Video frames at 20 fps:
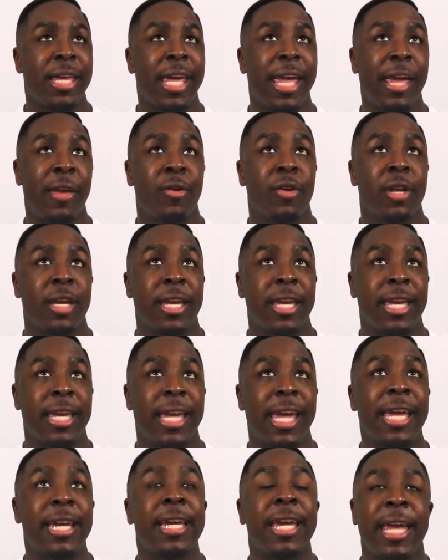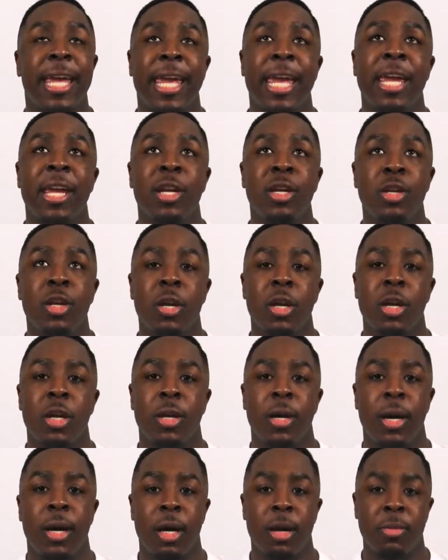it it can
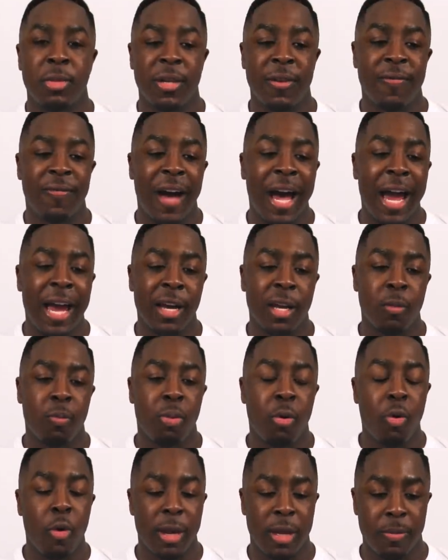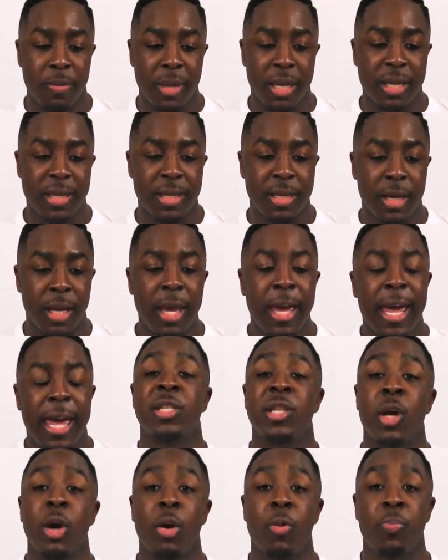hinder um, divine appointments.
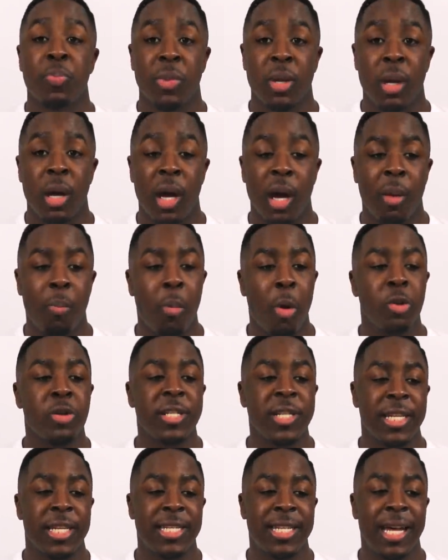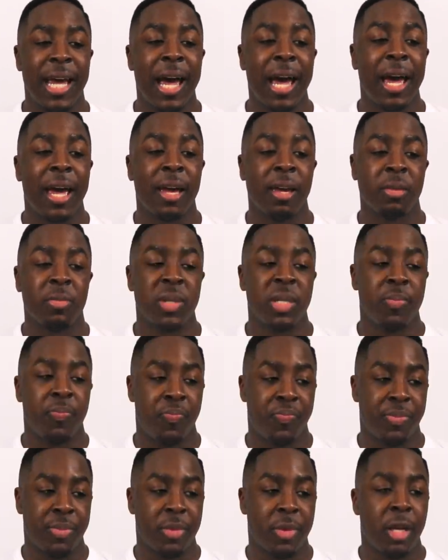So um, most of the times,
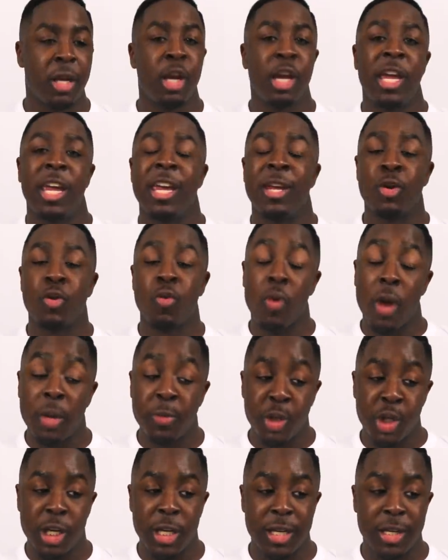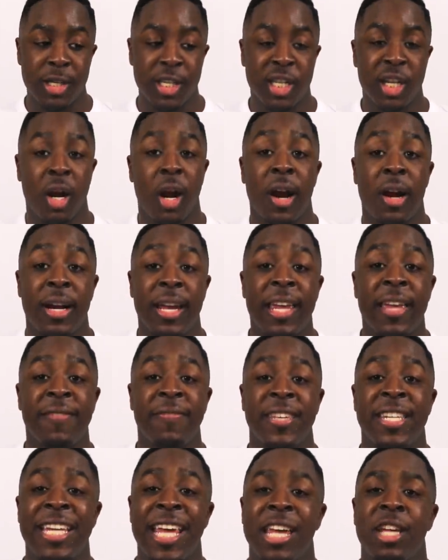interruptions are
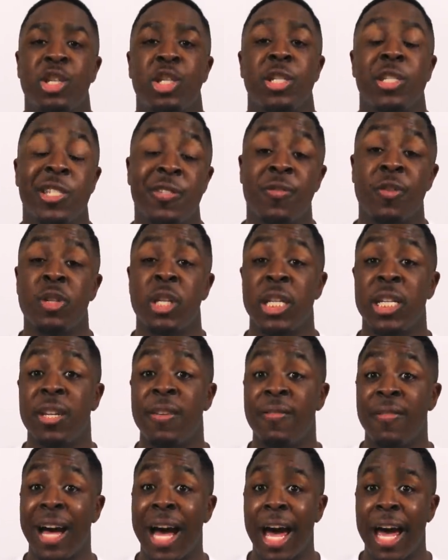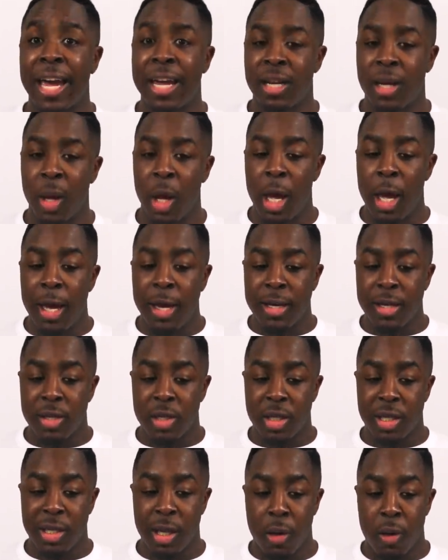invitations for the divine.
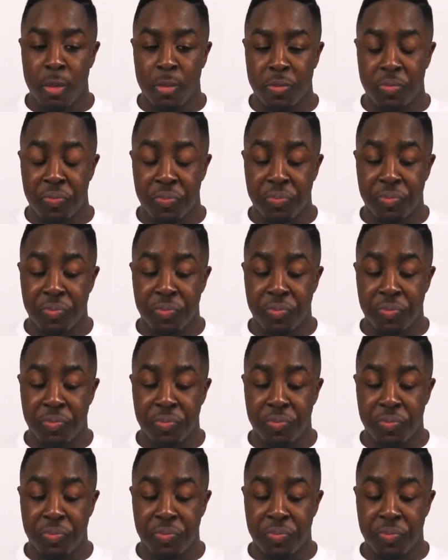So